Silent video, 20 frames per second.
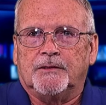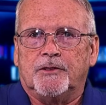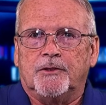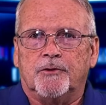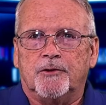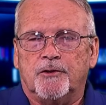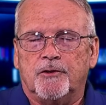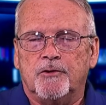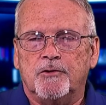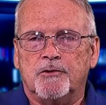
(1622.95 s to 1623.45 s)
You
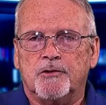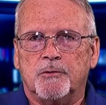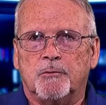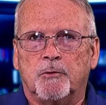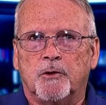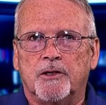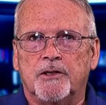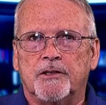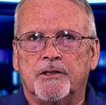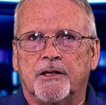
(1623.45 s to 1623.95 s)
can use the
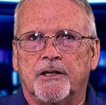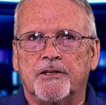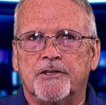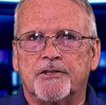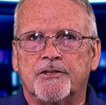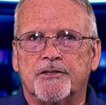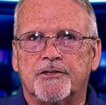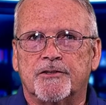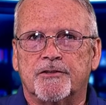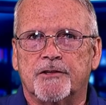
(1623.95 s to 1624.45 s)

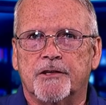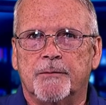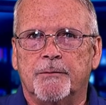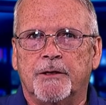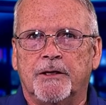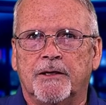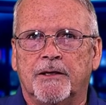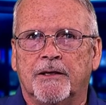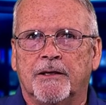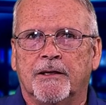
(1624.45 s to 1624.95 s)
one-touch
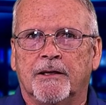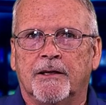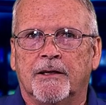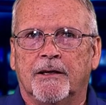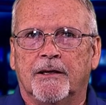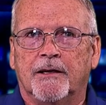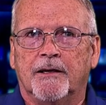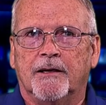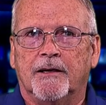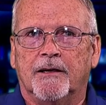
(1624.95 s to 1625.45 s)
streaming.
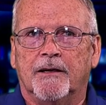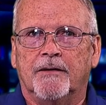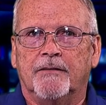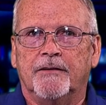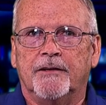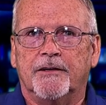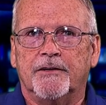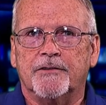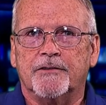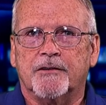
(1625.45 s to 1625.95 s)

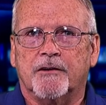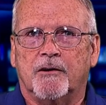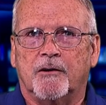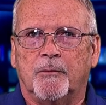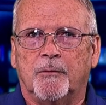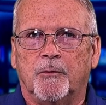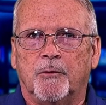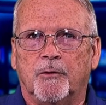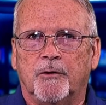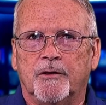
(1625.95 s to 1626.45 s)
There's
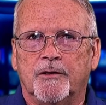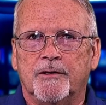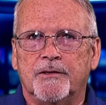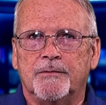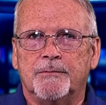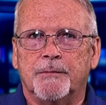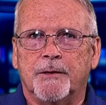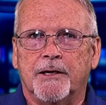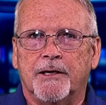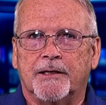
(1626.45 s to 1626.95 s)
Tallboy.
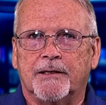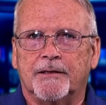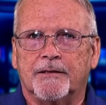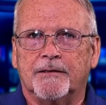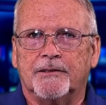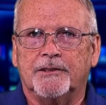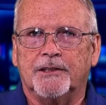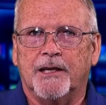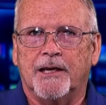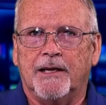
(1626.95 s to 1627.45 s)
He's back in
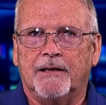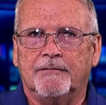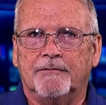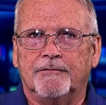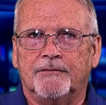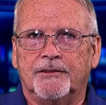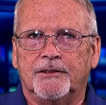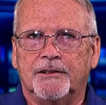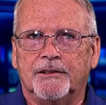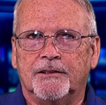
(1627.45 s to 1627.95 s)
the chat.
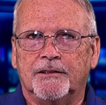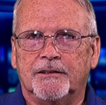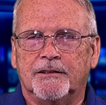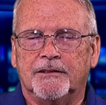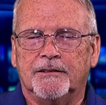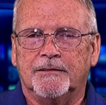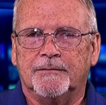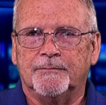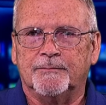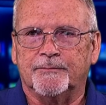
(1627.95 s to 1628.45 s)
Very
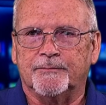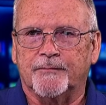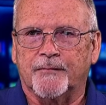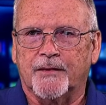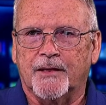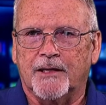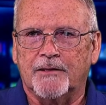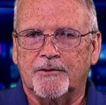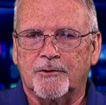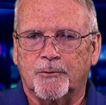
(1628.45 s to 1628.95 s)
good.
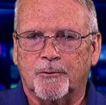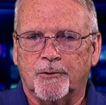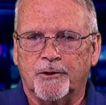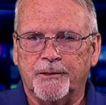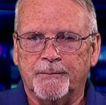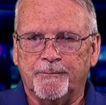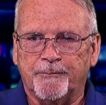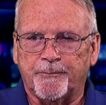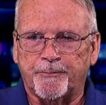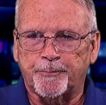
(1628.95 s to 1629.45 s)
That's
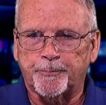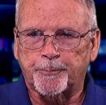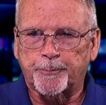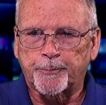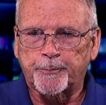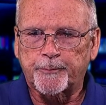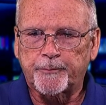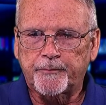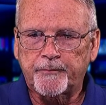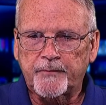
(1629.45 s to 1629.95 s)
Corey.
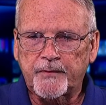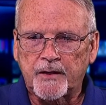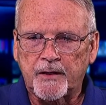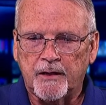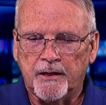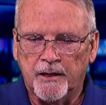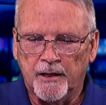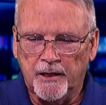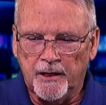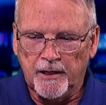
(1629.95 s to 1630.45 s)

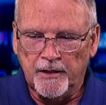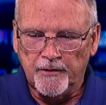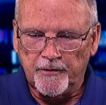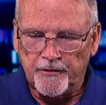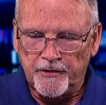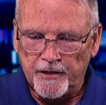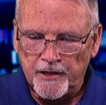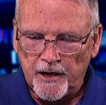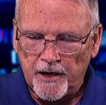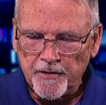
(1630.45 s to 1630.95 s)

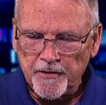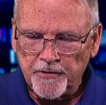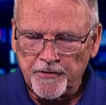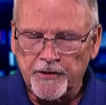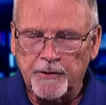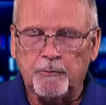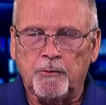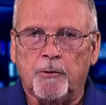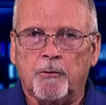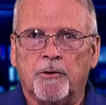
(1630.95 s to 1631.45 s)
The other
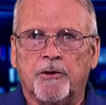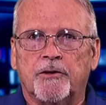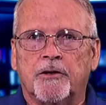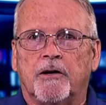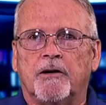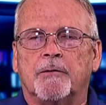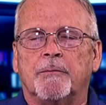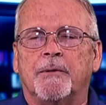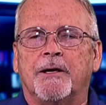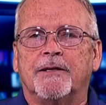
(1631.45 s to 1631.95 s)
thing we want to
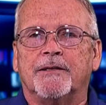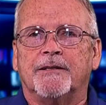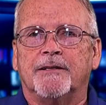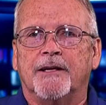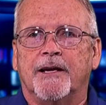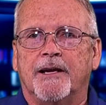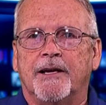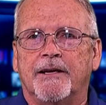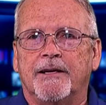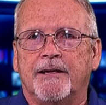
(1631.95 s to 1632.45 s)
talk about
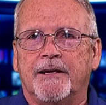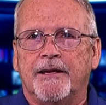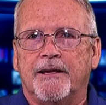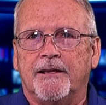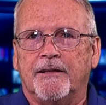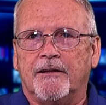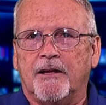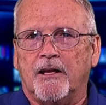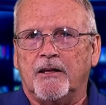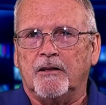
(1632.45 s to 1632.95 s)
today
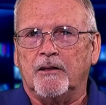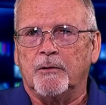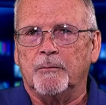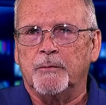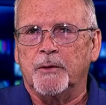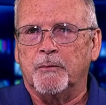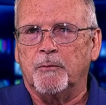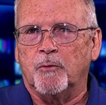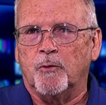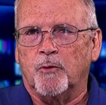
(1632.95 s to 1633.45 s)
a little
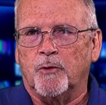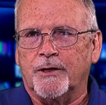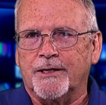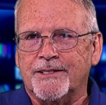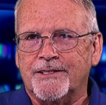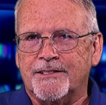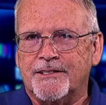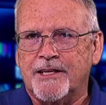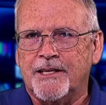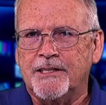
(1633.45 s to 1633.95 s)
bit more
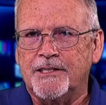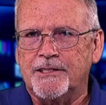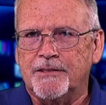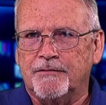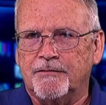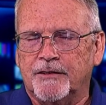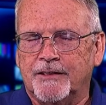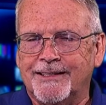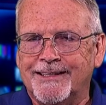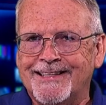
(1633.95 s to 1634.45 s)

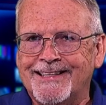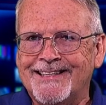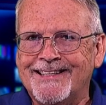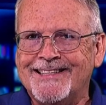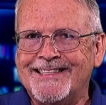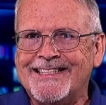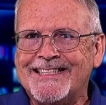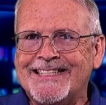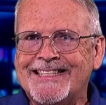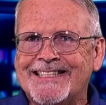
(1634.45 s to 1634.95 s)
extensively
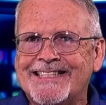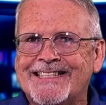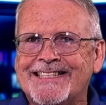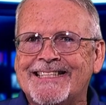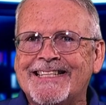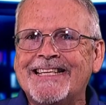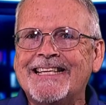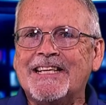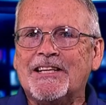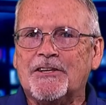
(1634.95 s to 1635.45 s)
is
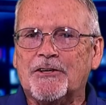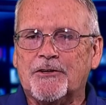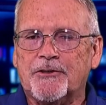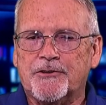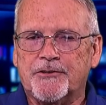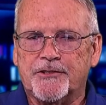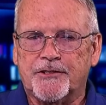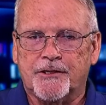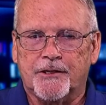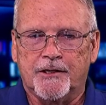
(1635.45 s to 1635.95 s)

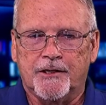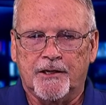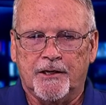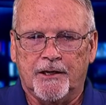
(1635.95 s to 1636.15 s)
stingers